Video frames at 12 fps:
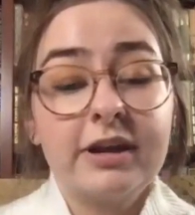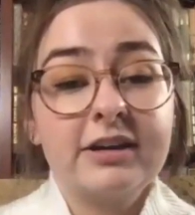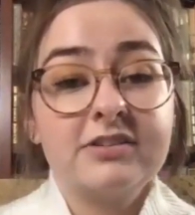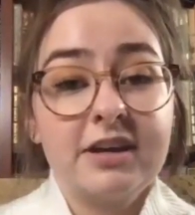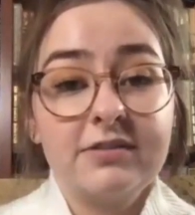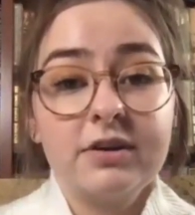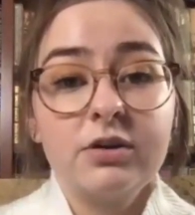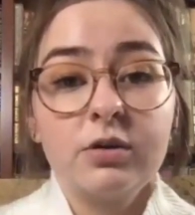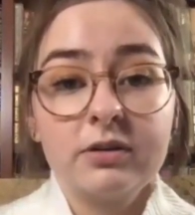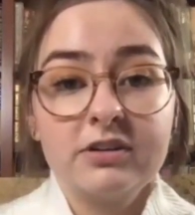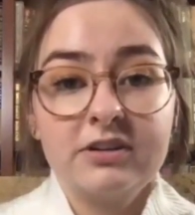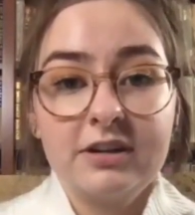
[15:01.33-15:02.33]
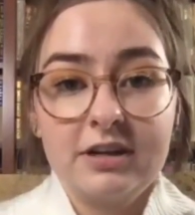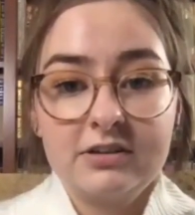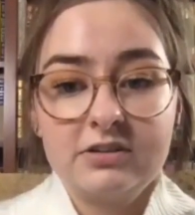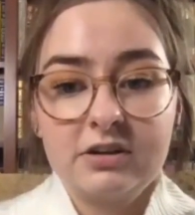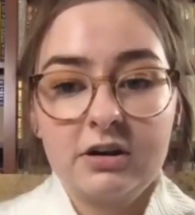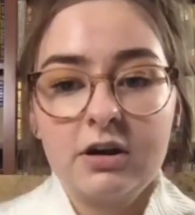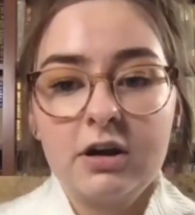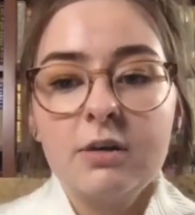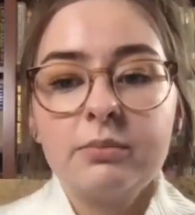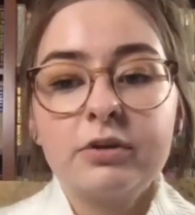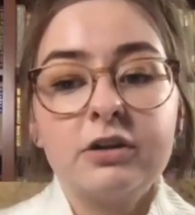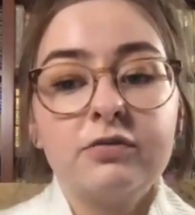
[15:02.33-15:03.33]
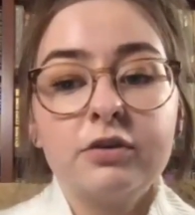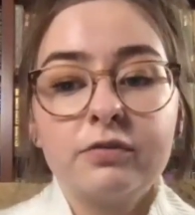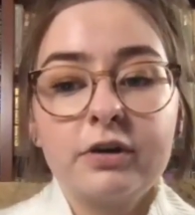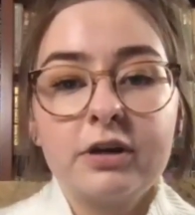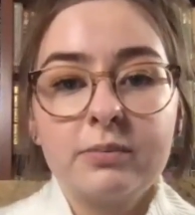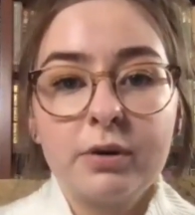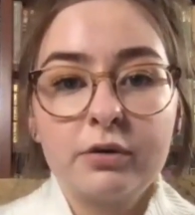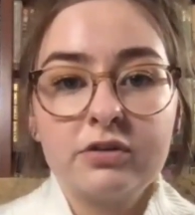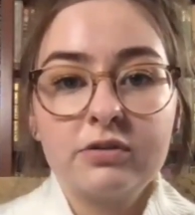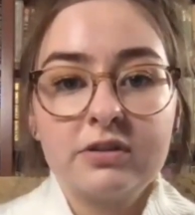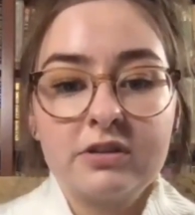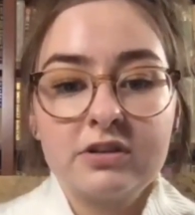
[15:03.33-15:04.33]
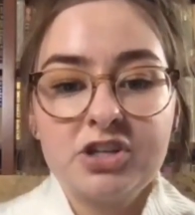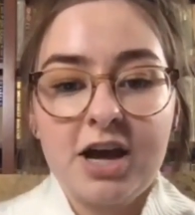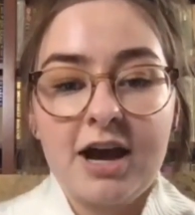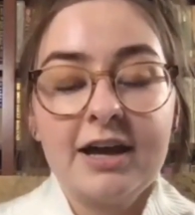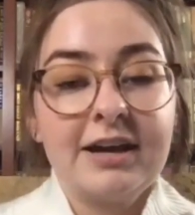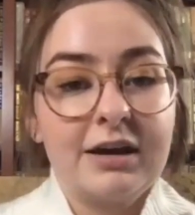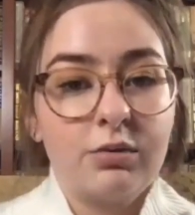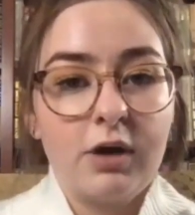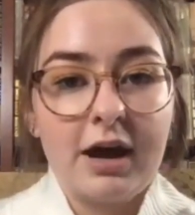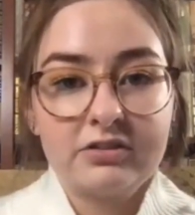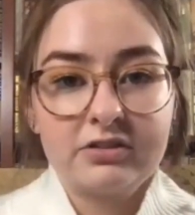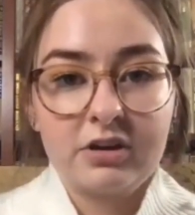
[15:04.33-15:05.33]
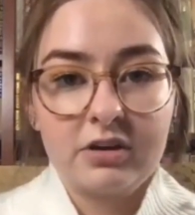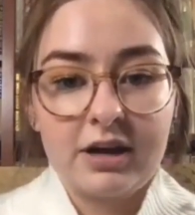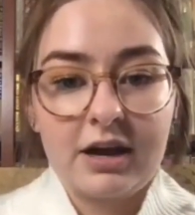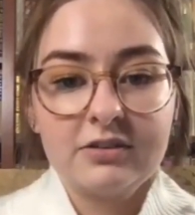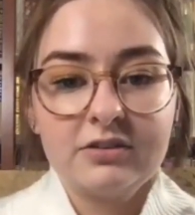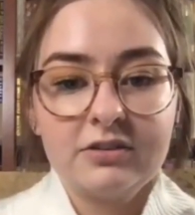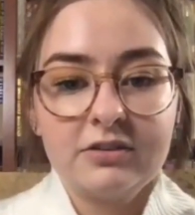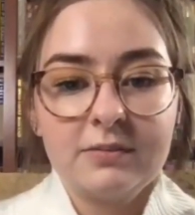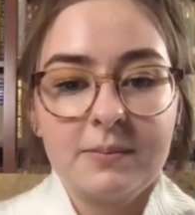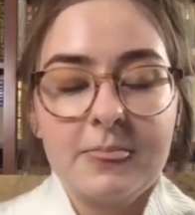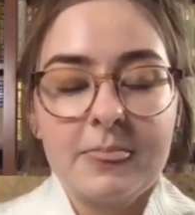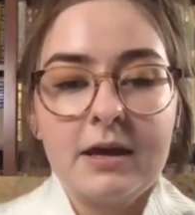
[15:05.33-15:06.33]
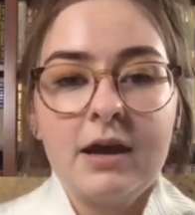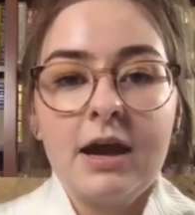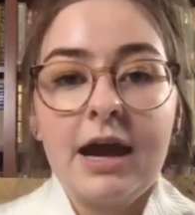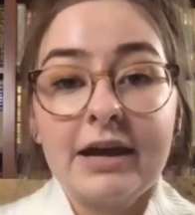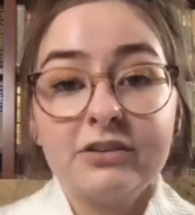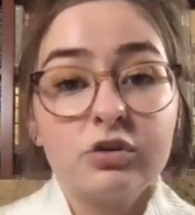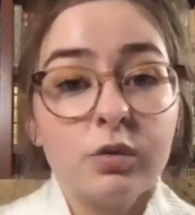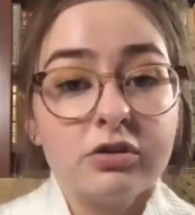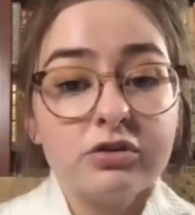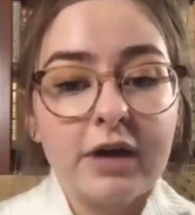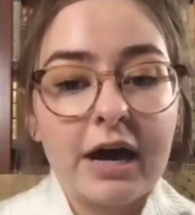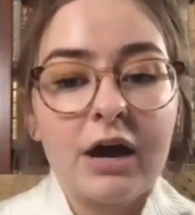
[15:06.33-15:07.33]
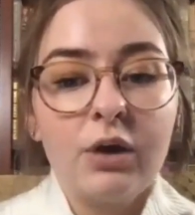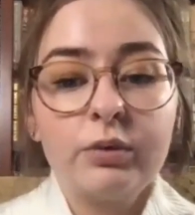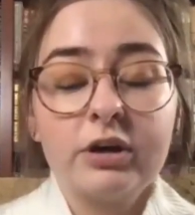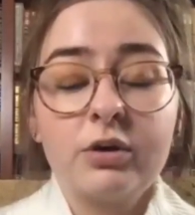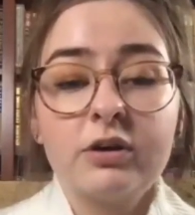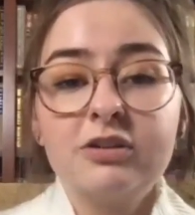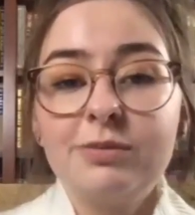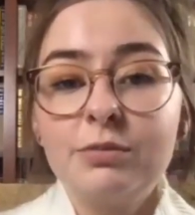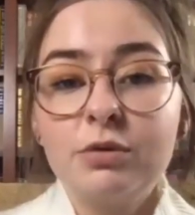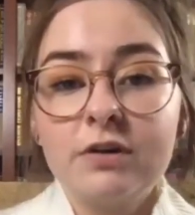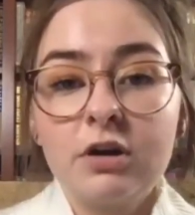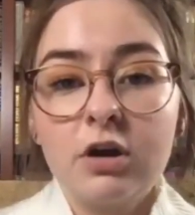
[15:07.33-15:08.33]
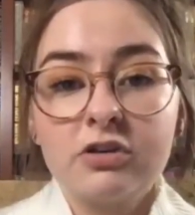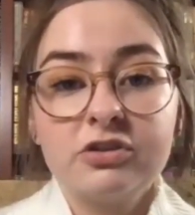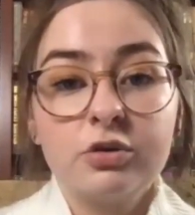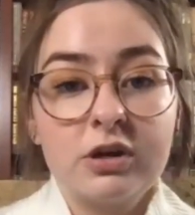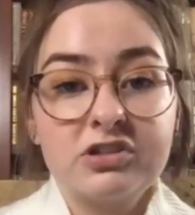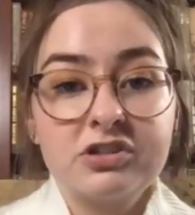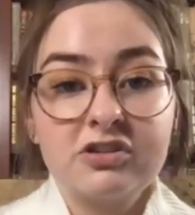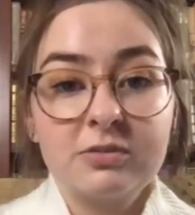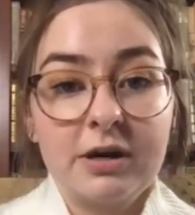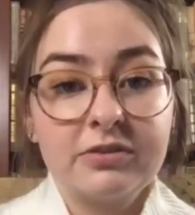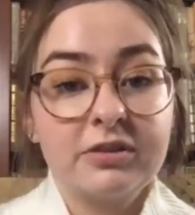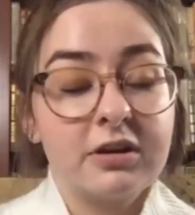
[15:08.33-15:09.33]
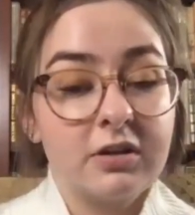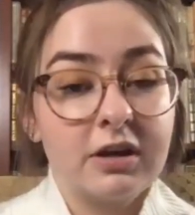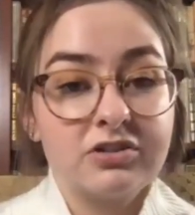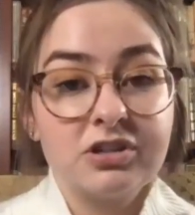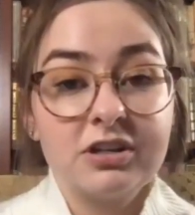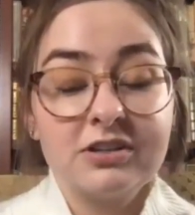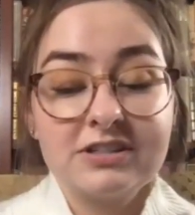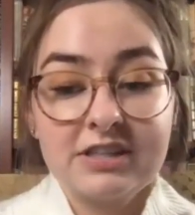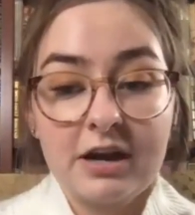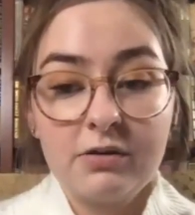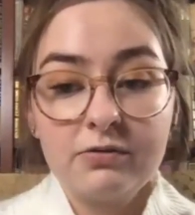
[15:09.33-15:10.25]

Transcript: David or Lynn to answer, please feel free to post those in the chat and I will ask our guests. As you all do that, we are going to be moving on to questions about the collection itself.